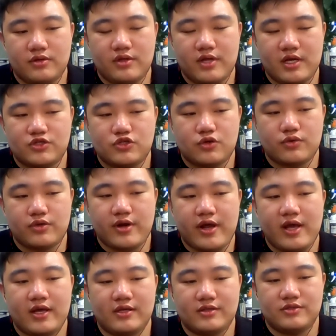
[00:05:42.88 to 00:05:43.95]
show their
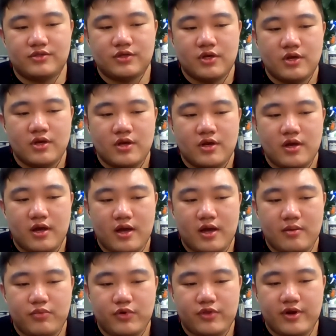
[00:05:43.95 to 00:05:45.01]
hands,
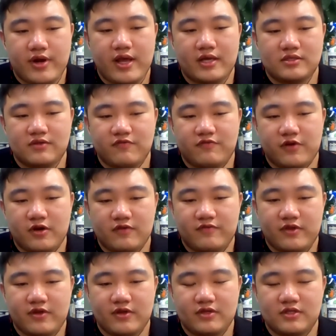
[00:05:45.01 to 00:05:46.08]
put their hands in front of
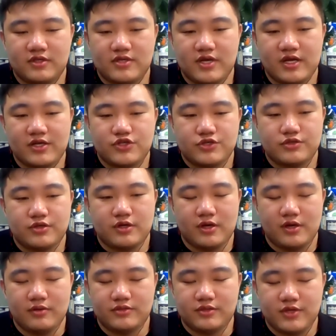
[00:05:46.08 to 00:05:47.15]
the
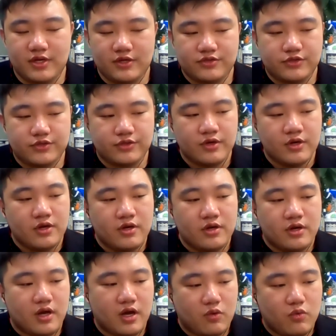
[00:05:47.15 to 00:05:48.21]
detector
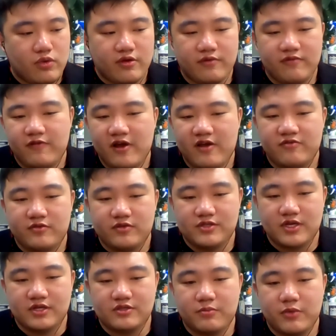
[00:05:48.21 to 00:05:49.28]
within 5
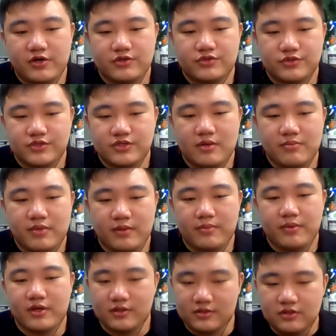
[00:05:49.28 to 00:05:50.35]
centimeters or something,
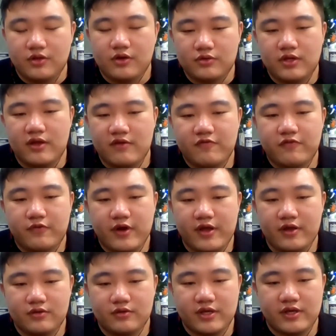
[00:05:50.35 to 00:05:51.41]
because infrared
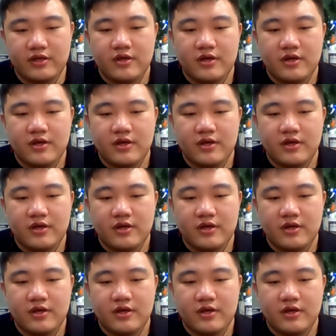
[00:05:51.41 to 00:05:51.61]
only